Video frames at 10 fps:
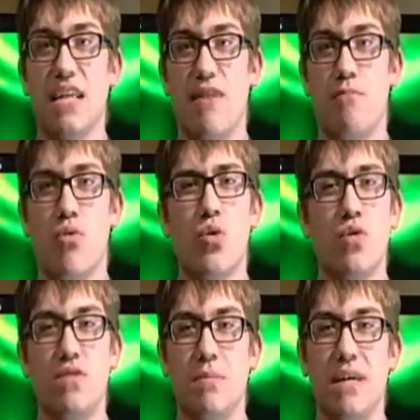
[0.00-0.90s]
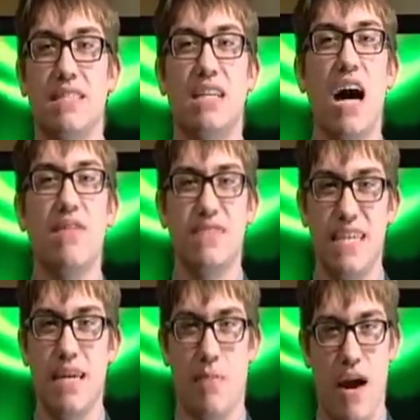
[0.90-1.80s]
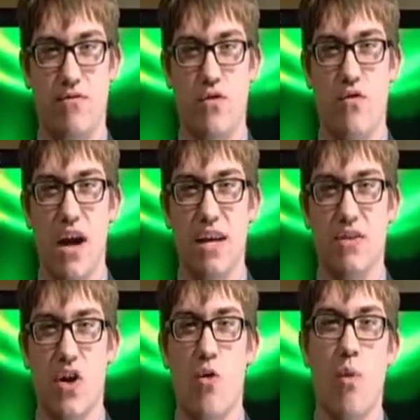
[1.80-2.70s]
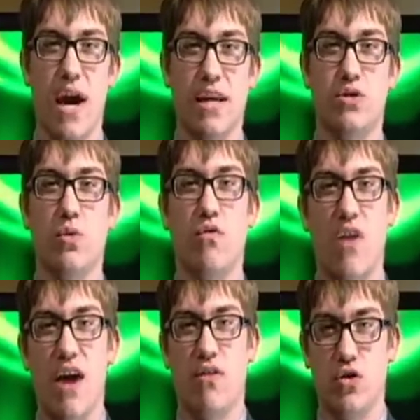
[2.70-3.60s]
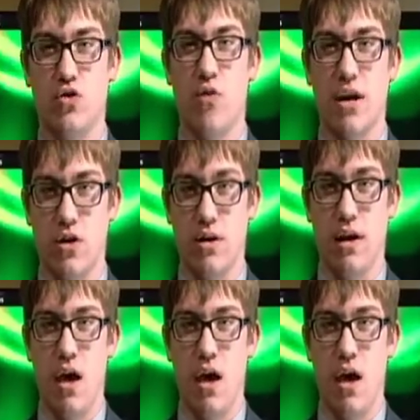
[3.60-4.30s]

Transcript: have proved to be a tough team after fighting their way to a 500 record.